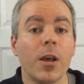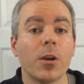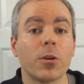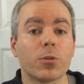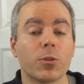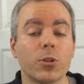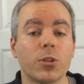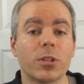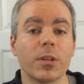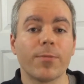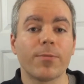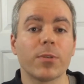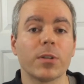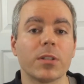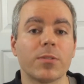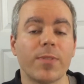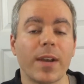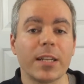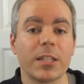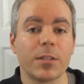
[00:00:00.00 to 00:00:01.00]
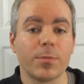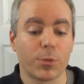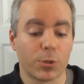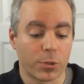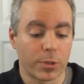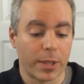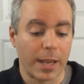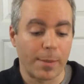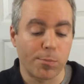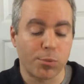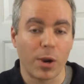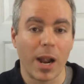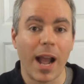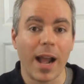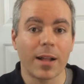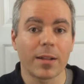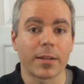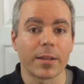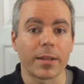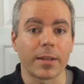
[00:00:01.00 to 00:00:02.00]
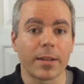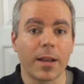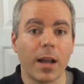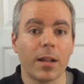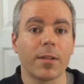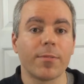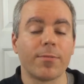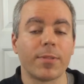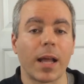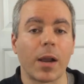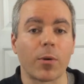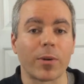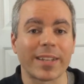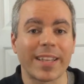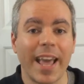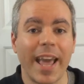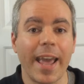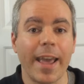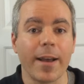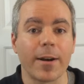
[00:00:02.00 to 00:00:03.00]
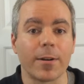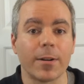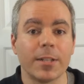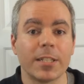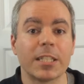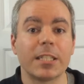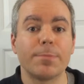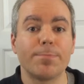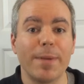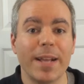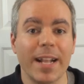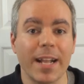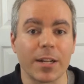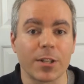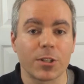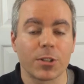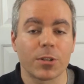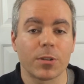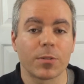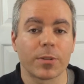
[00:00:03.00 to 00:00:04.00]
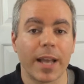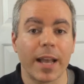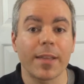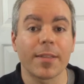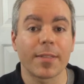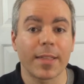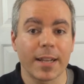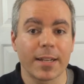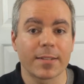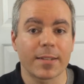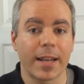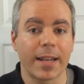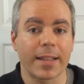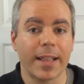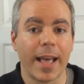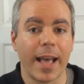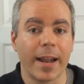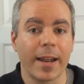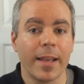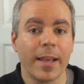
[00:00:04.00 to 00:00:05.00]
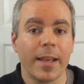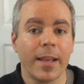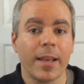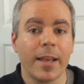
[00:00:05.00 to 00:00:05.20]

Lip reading: Cruciferous vegetables like broccoli, cauliflower, kale, spinach, okay? Things like that.